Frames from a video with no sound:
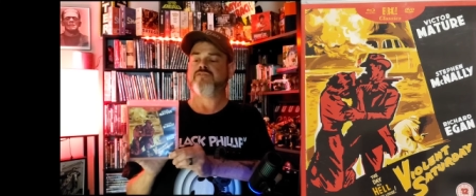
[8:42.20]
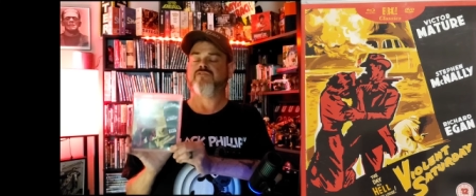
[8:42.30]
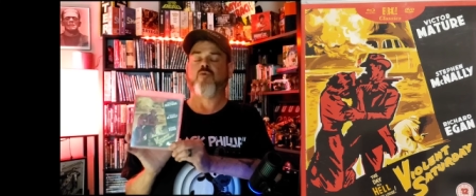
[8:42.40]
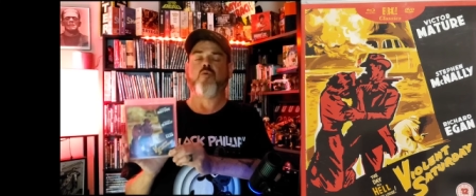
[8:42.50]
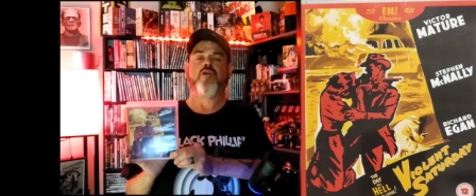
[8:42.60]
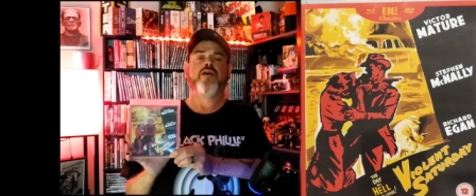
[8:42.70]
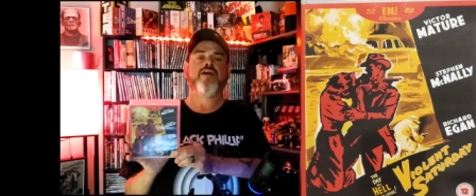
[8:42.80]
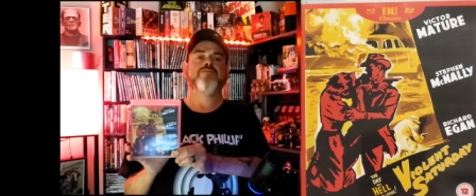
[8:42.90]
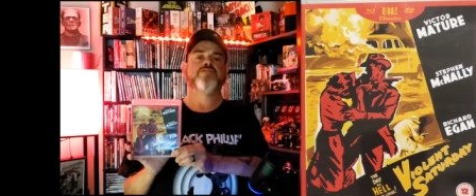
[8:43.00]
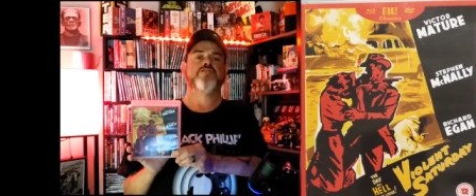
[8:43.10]
this four and a
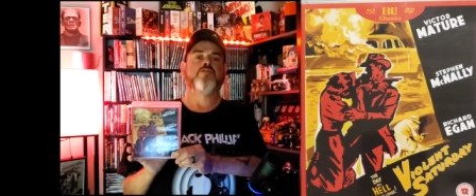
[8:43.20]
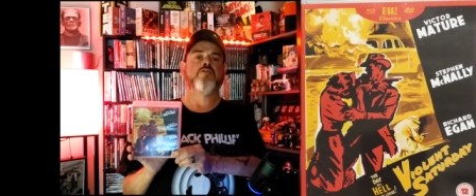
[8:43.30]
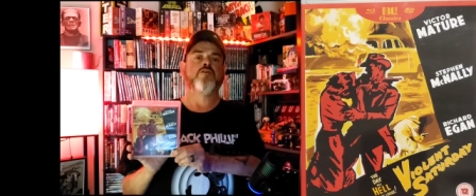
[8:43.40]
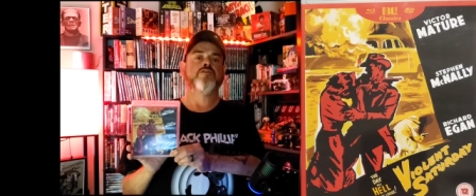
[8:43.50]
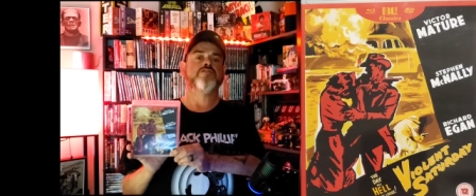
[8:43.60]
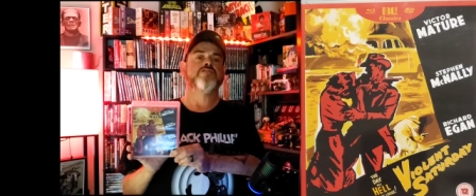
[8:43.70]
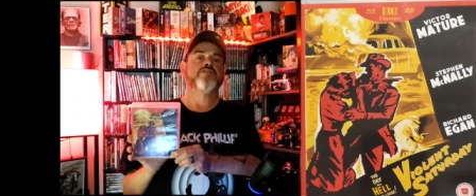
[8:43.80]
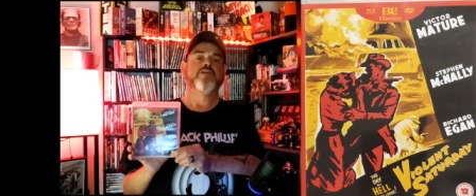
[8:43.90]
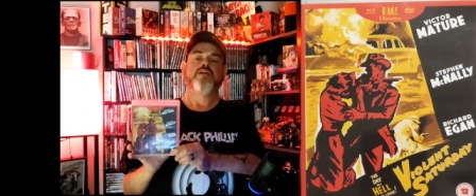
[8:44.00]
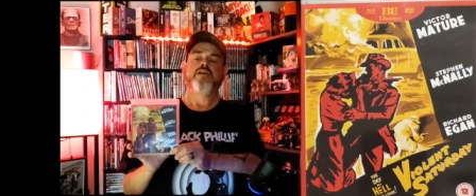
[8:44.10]
half stars.